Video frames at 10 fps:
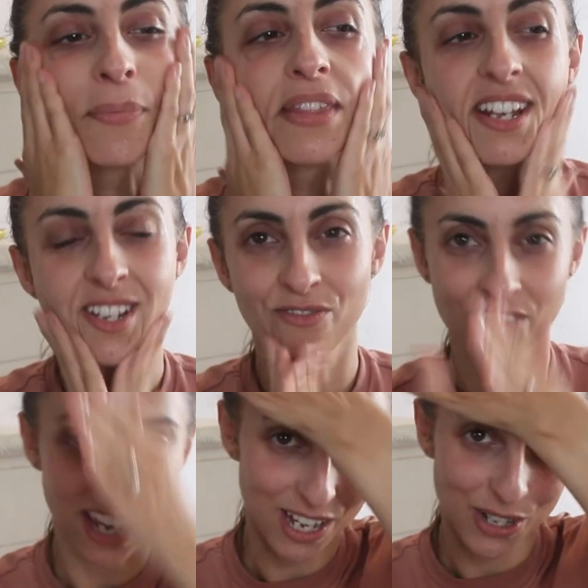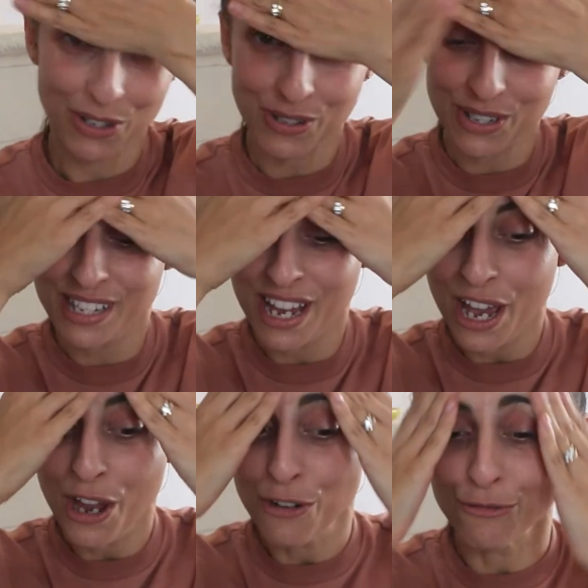This feels
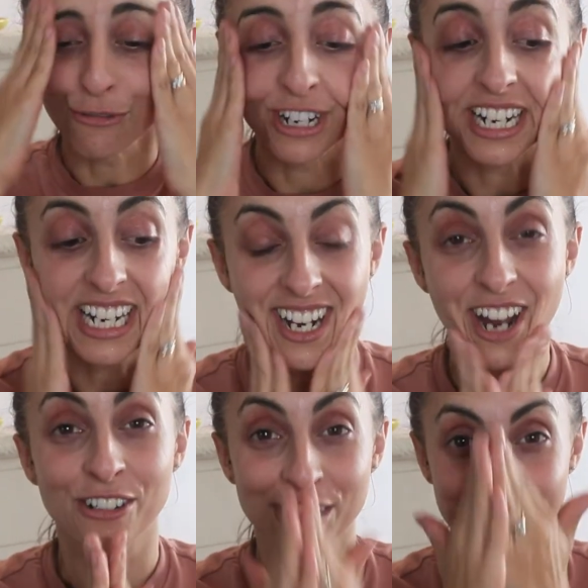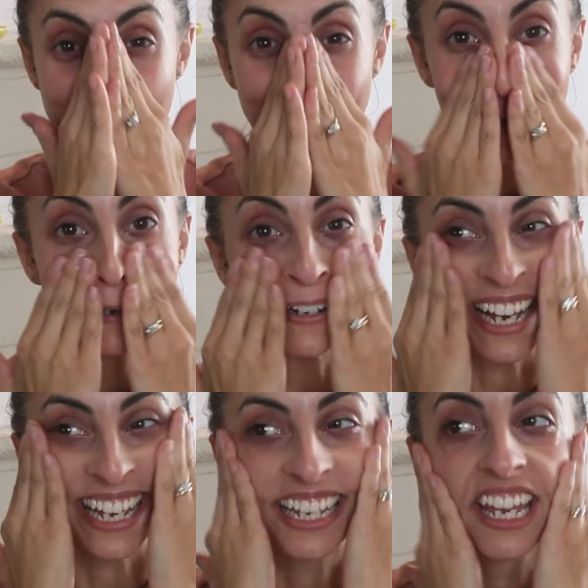really nourishing,
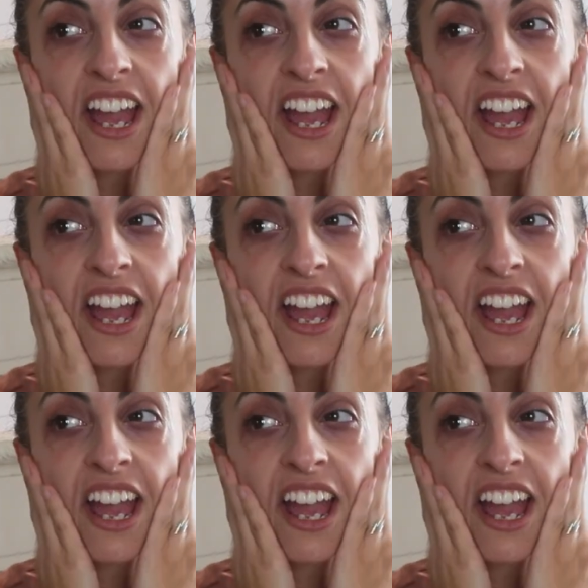like